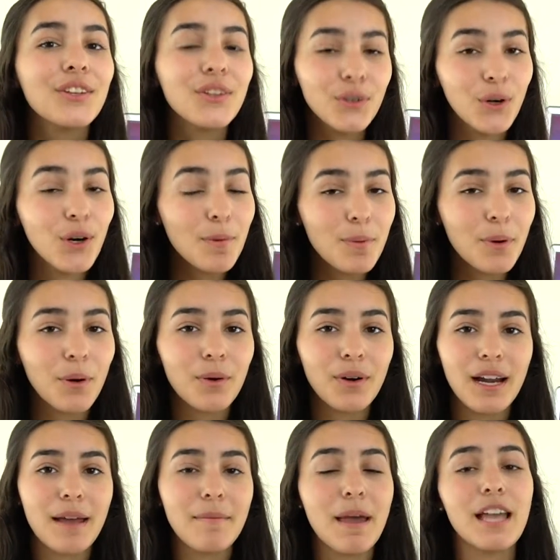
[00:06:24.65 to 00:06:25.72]
your
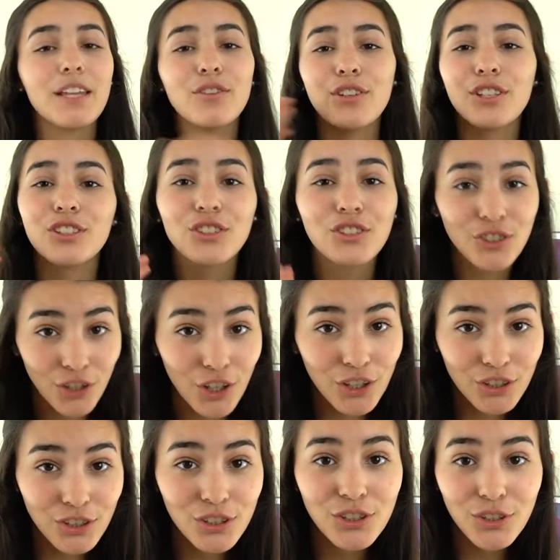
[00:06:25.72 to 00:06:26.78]
program and you can
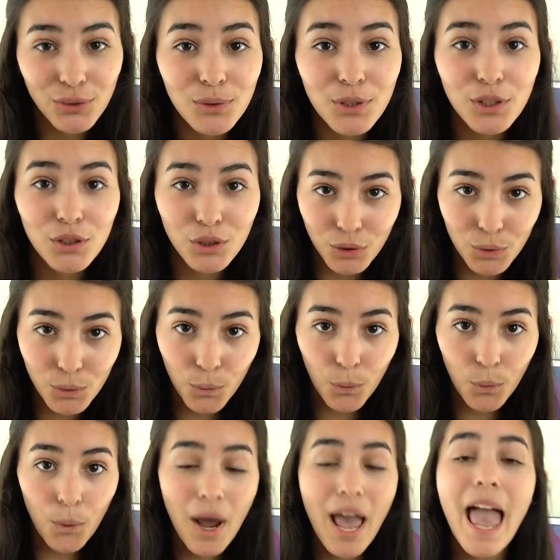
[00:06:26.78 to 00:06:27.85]
start doing your
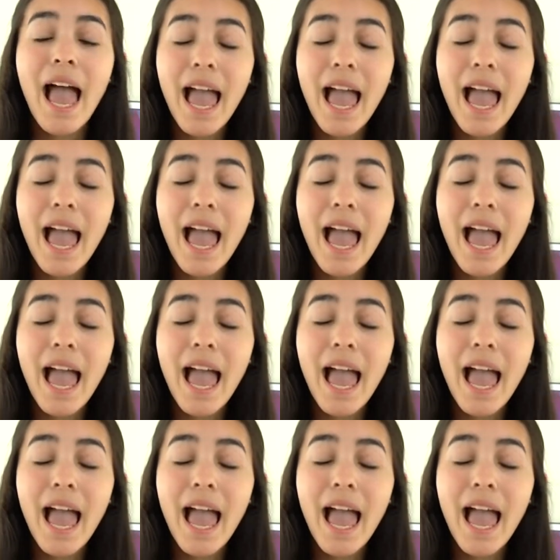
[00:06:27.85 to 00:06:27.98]
school.